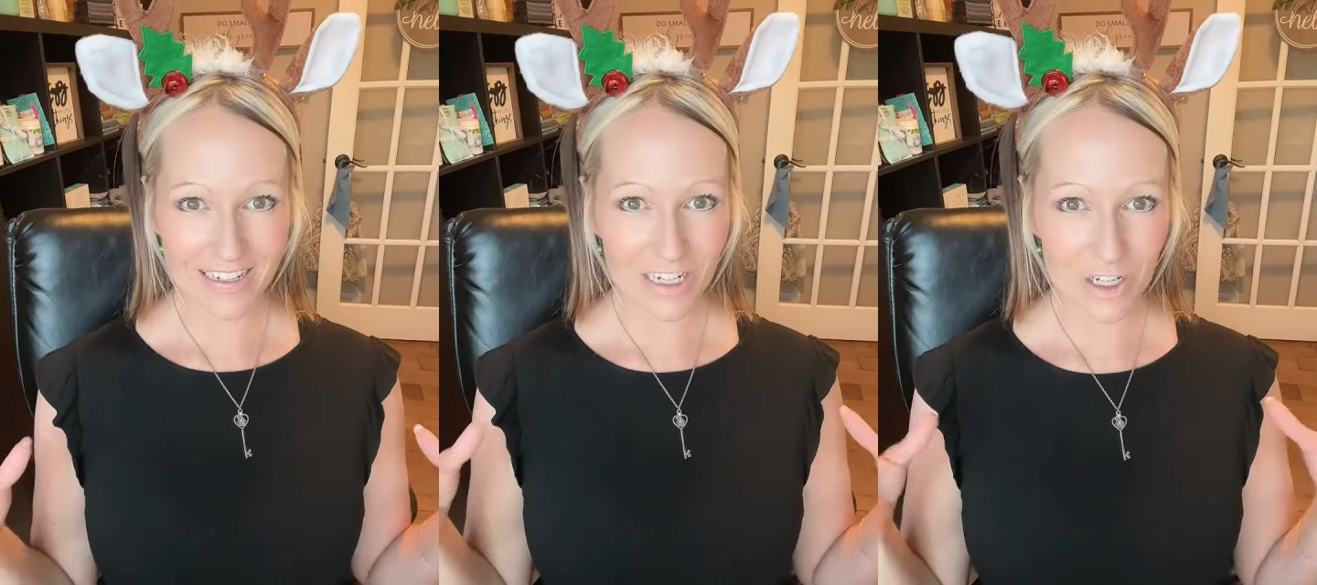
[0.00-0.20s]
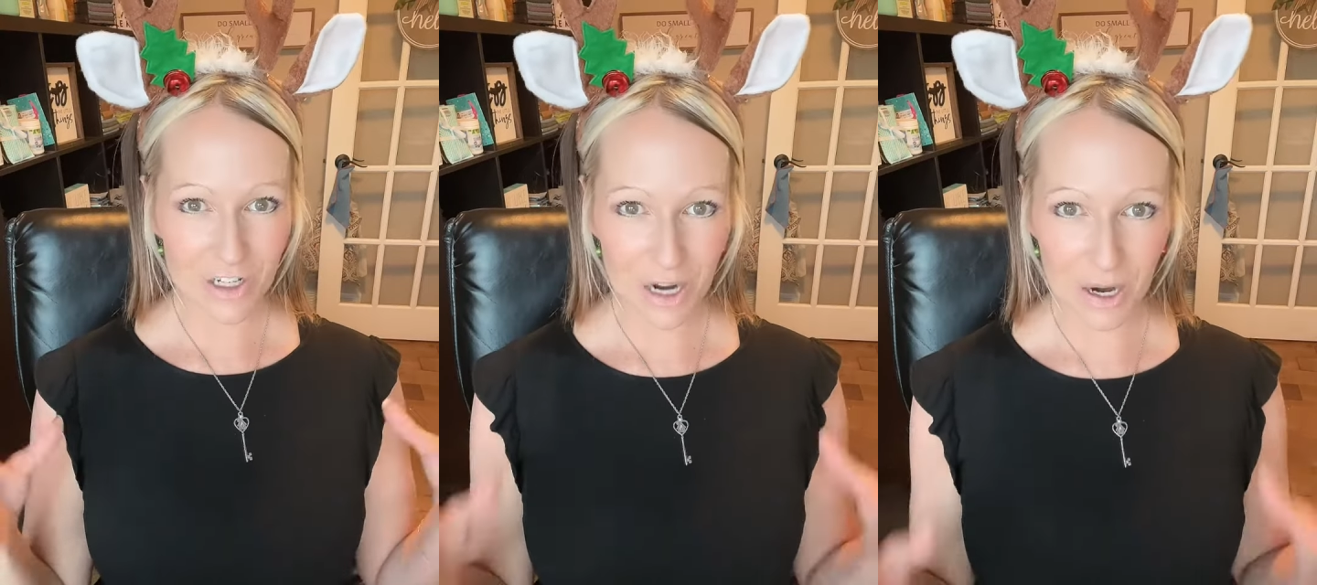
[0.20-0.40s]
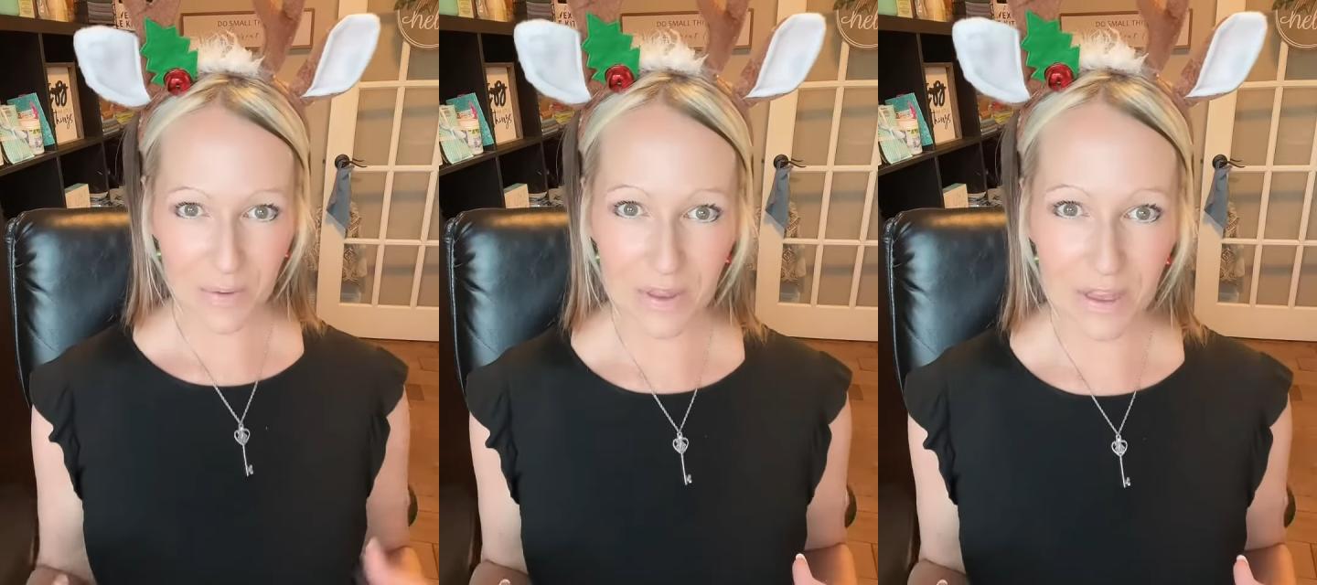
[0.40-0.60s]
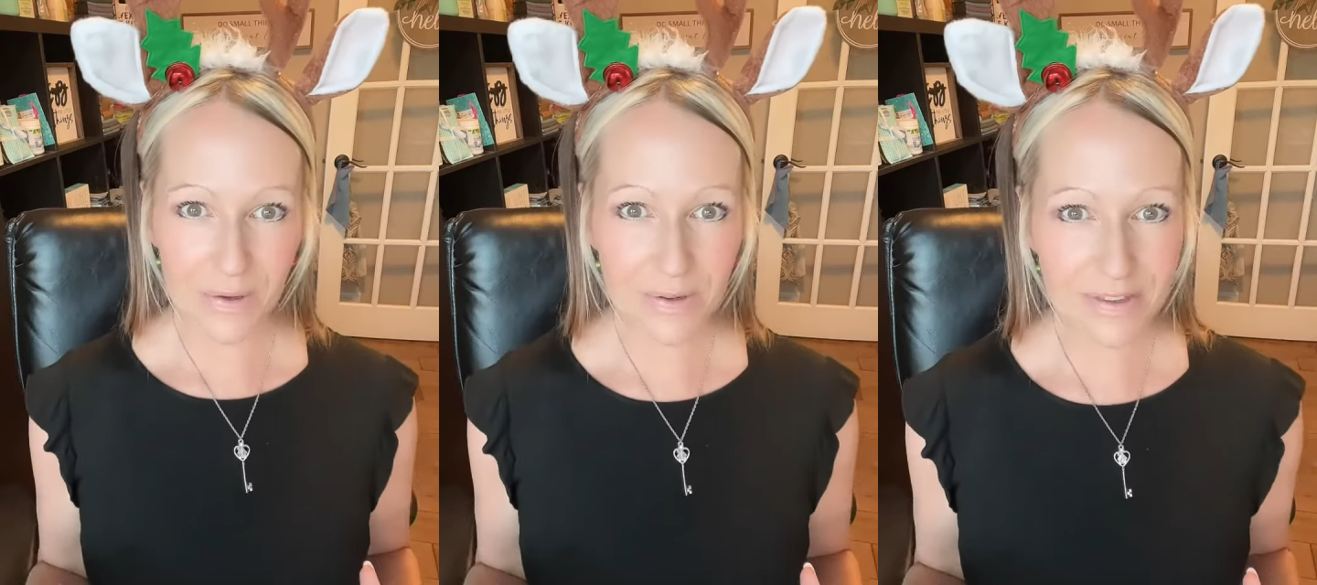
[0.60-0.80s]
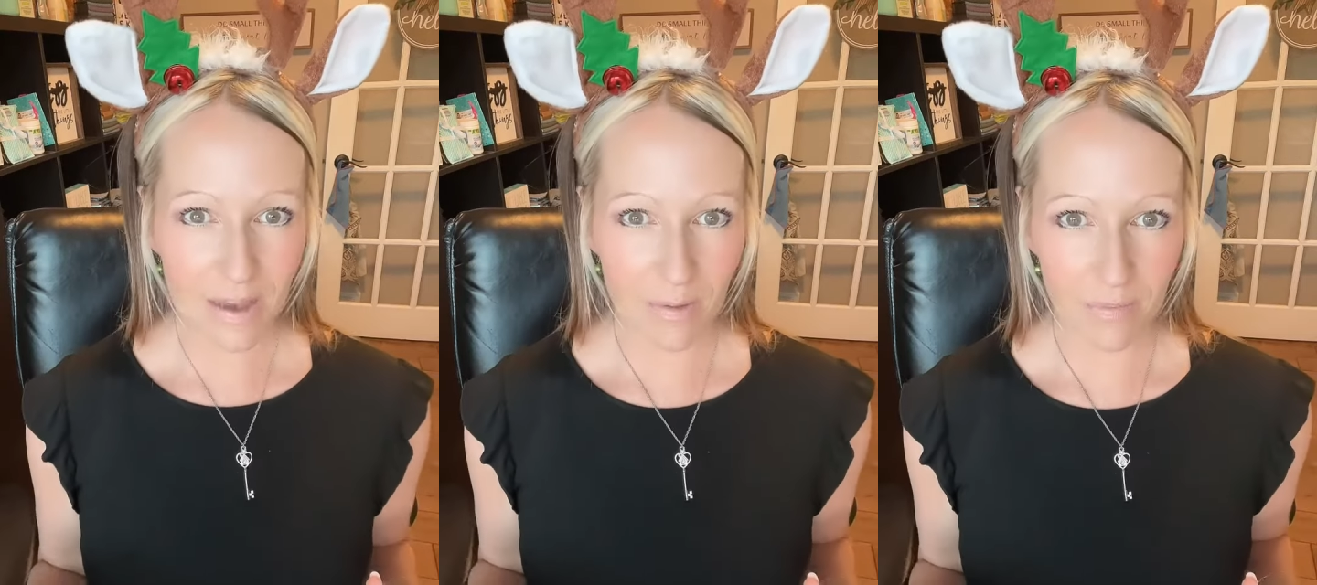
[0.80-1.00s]
share with you
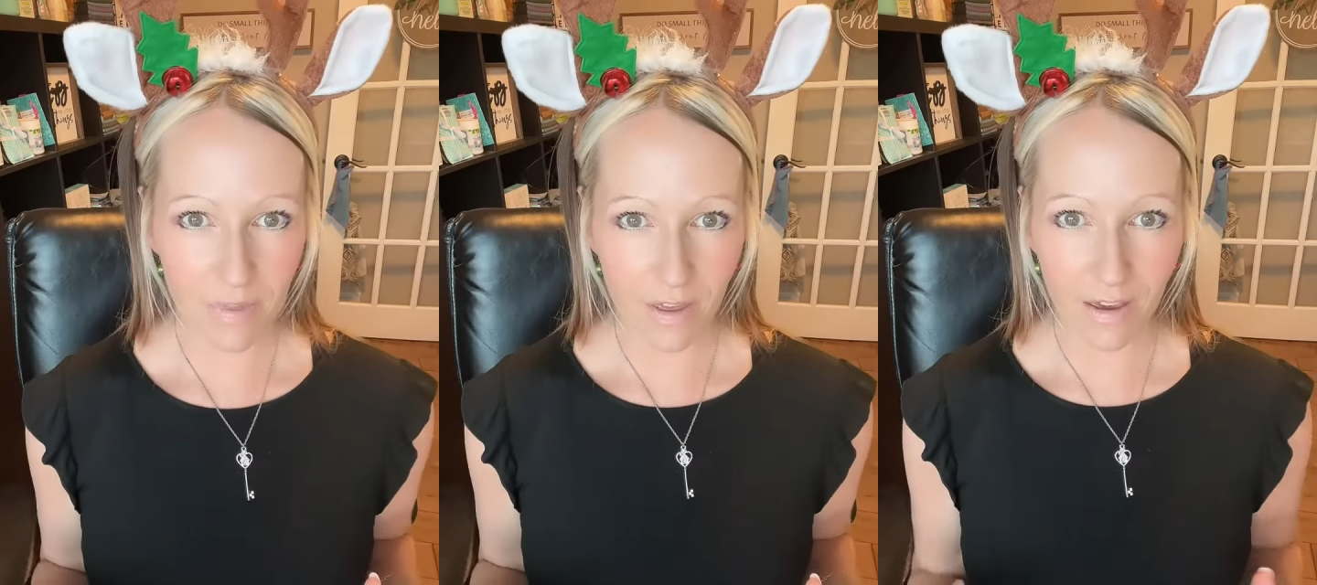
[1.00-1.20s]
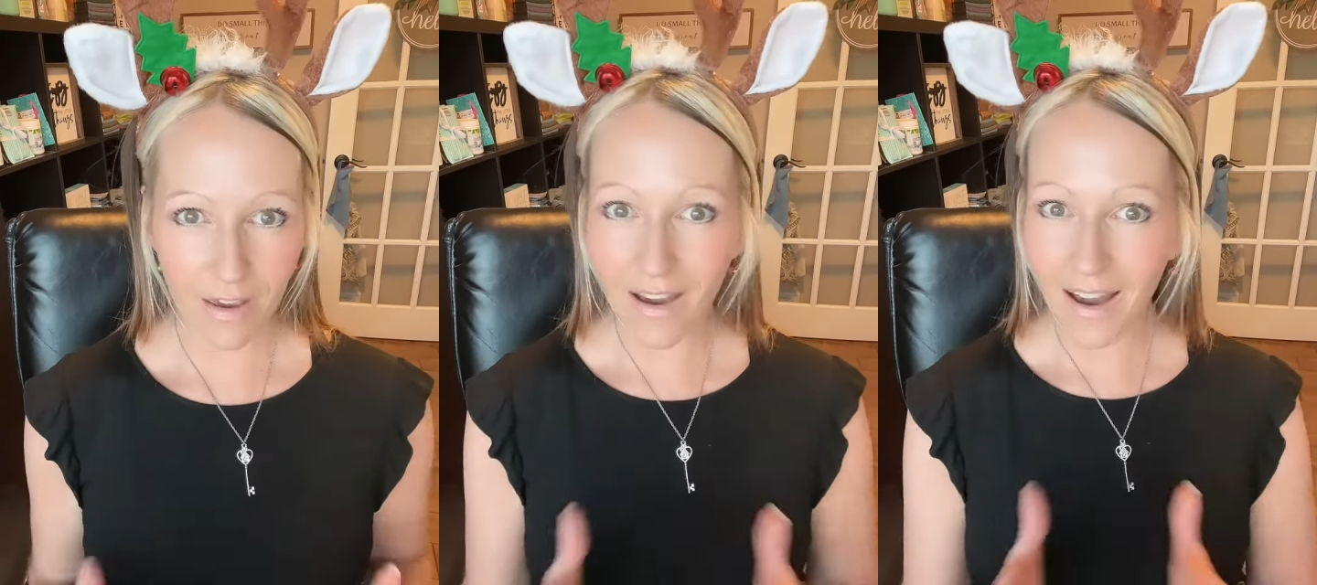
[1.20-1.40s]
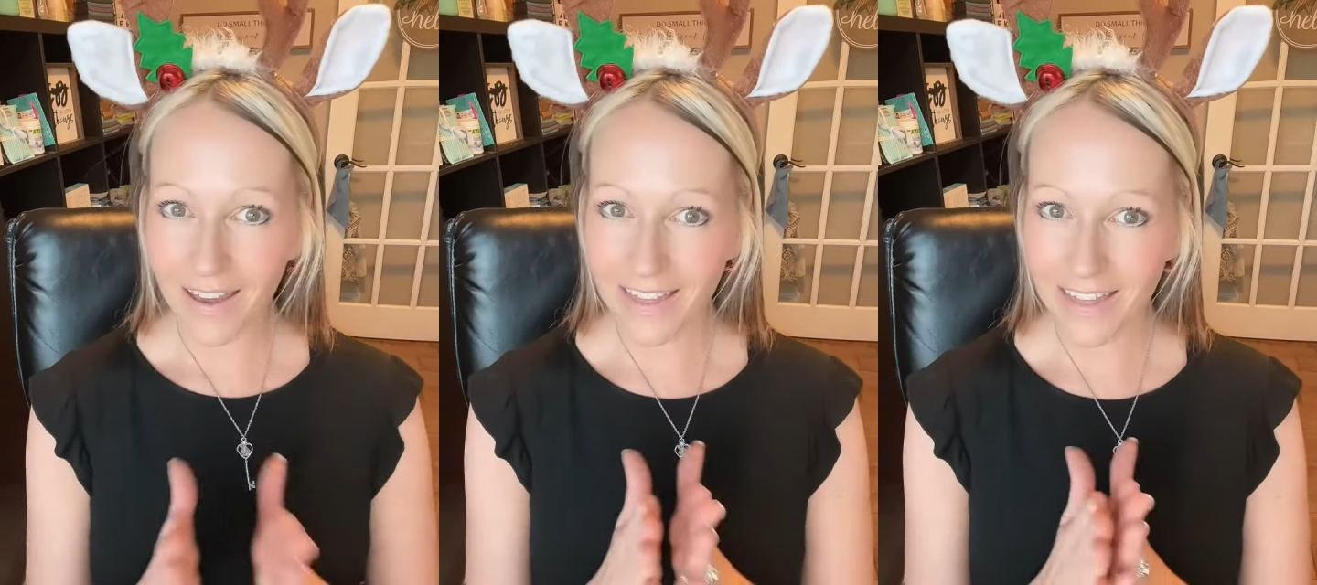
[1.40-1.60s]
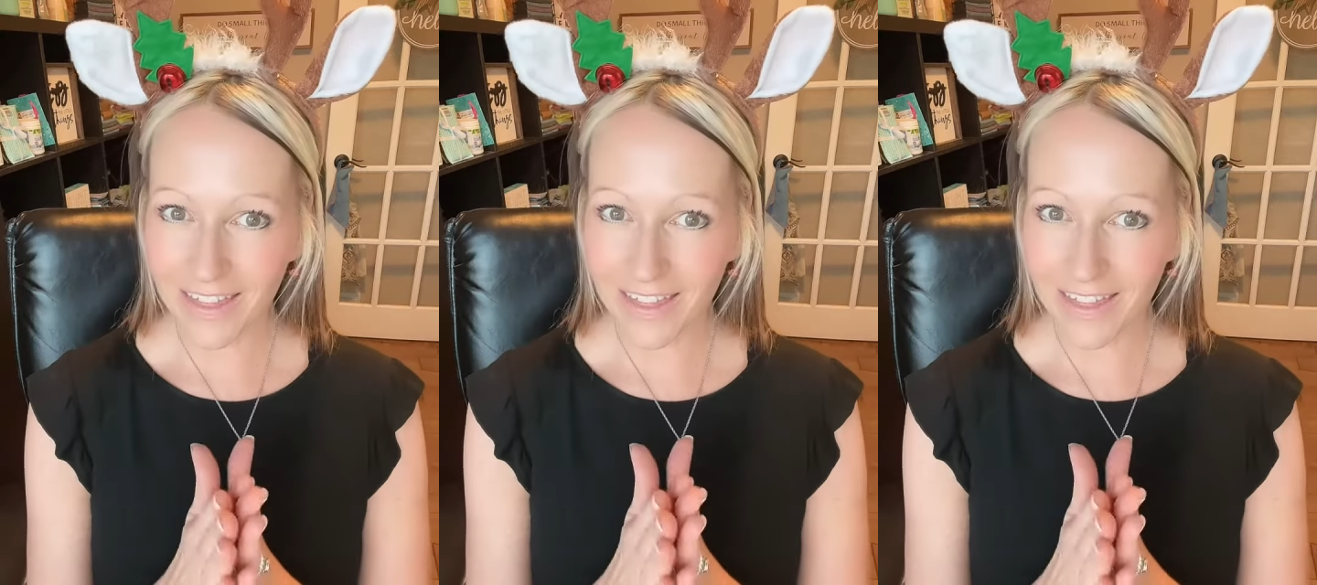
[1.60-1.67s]
something I